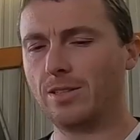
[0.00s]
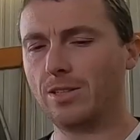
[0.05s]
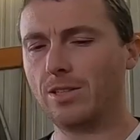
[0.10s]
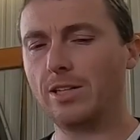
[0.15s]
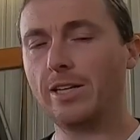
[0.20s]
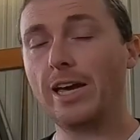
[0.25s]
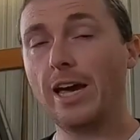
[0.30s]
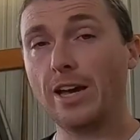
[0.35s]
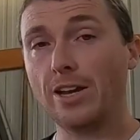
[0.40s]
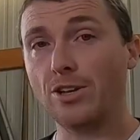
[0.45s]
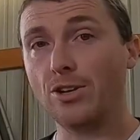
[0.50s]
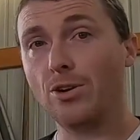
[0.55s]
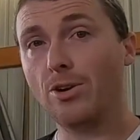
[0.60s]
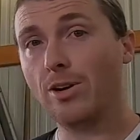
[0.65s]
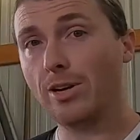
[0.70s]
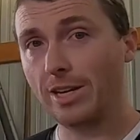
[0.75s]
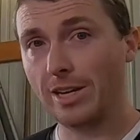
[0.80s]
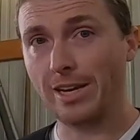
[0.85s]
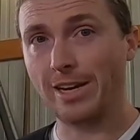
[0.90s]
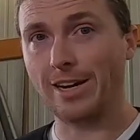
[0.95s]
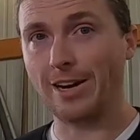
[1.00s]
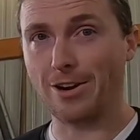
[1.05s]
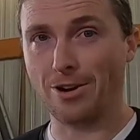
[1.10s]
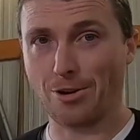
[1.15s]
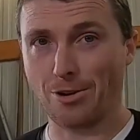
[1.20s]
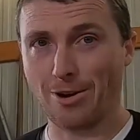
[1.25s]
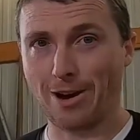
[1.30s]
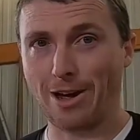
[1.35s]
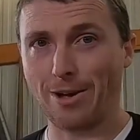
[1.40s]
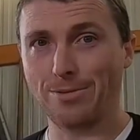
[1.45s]
Look at your kit
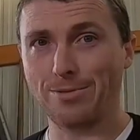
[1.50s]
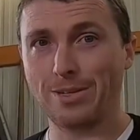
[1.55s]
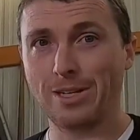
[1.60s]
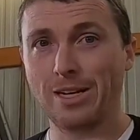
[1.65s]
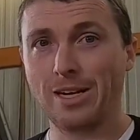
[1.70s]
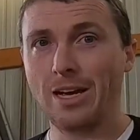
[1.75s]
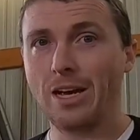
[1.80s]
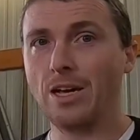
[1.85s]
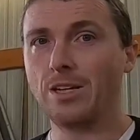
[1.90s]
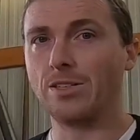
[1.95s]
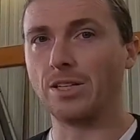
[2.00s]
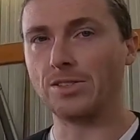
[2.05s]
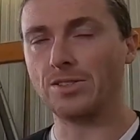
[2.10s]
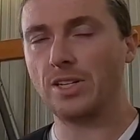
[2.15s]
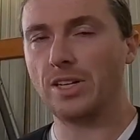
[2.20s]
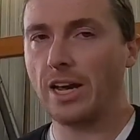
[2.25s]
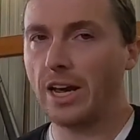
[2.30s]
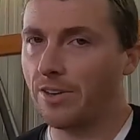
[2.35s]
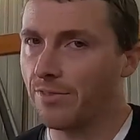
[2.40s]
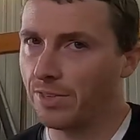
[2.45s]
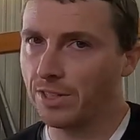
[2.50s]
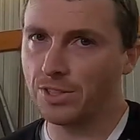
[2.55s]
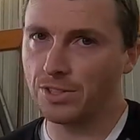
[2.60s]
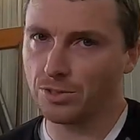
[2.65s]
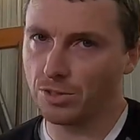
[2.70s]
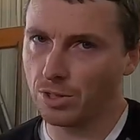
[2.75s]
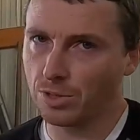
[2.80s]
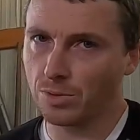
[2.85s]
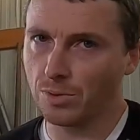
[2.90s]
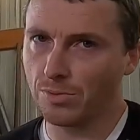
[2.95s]
aircraft. Does it have any
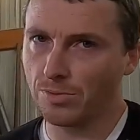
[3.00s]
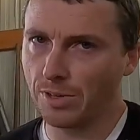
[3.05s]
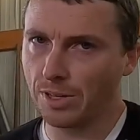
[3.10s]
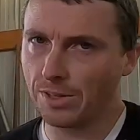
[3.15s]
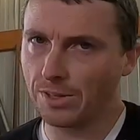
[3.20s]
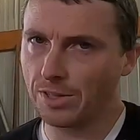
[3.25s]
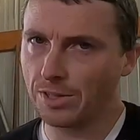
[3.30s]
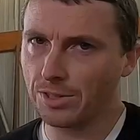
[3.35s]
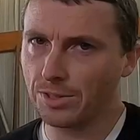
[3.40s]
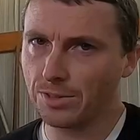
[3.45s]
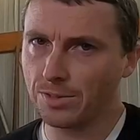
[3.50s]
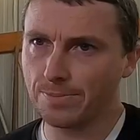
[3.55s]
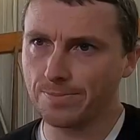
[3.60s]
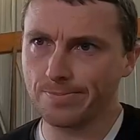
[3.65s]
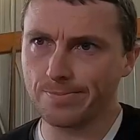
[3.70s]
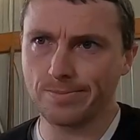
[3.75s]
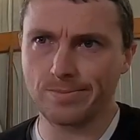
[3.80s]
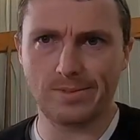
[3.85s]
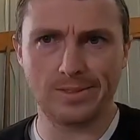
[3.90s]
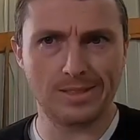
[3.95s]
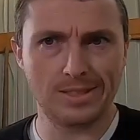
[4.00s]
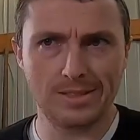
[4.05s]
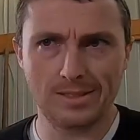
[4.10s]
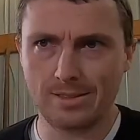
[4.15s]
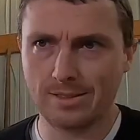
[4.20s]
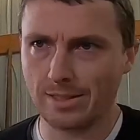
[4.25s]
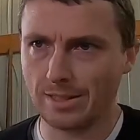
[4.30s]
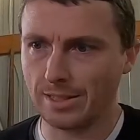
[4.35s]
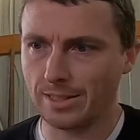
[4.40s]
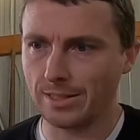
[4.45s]
structural failures?
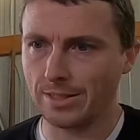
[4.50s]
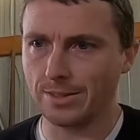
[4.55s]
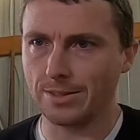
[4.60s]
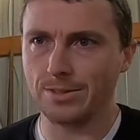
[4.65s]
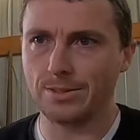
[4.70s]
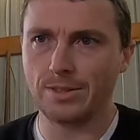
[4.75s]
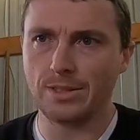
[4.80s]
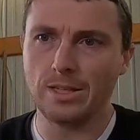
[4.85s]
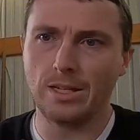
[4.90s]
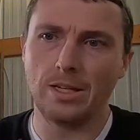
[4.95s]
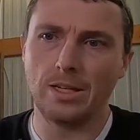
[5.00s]
Does